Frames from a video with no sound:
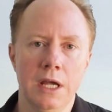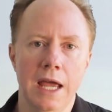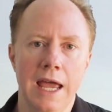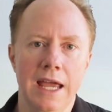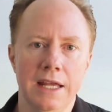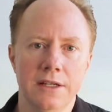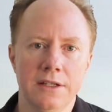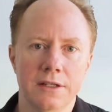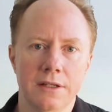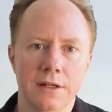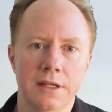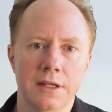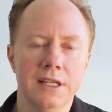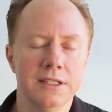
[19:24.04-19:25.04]
And
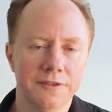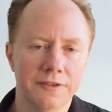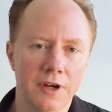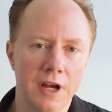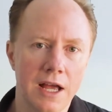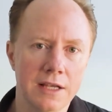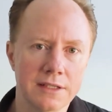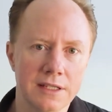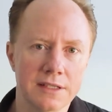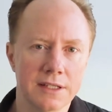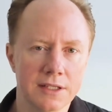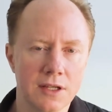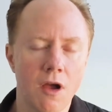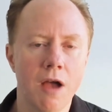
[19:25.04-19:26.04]
this for us is
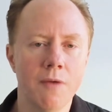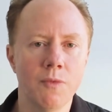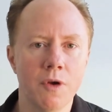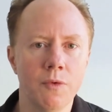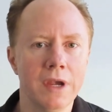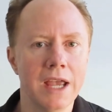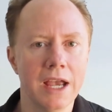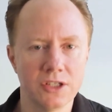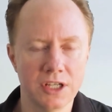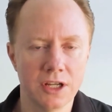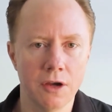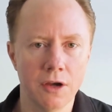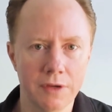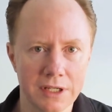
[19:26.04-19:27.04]
the time where we actually
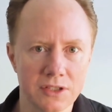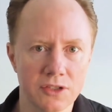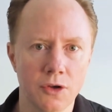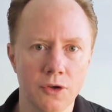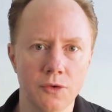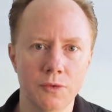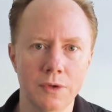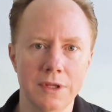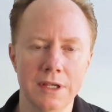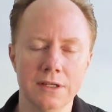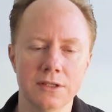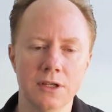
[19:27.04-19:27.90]
go external with this.